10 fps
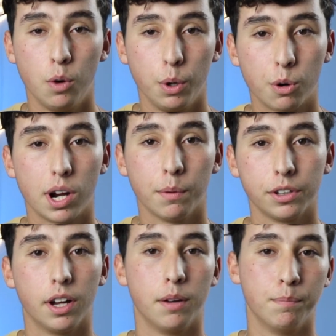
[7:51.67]
we were able
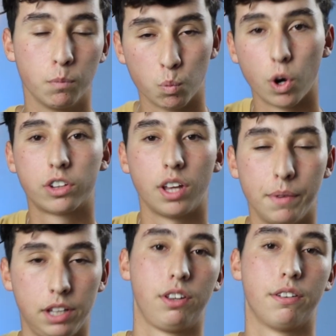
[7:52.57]
to work them
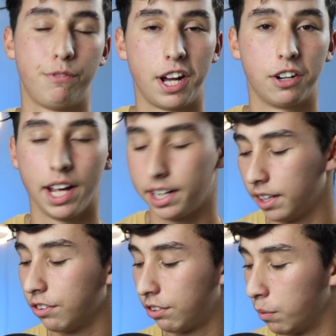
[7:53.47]
into the final edit
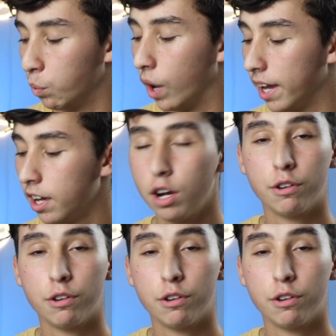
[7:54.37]
in some way.